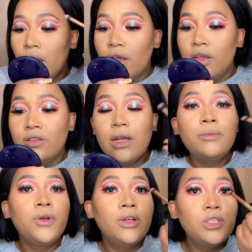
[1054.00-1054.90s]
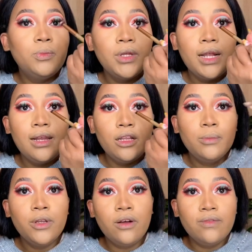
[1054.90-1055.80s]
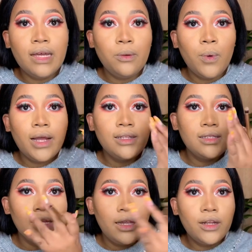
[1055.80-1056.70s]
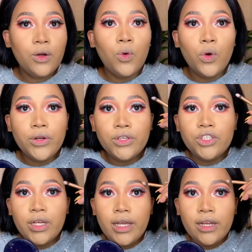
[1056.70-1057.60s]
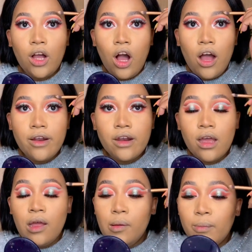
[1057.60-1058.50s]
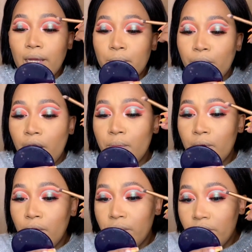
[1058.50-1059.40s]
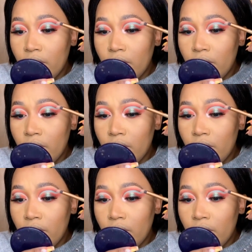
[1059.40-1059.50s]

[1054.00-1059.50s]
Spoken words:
So I'm going to put a little bit of that white inner corner shade on my brow bone.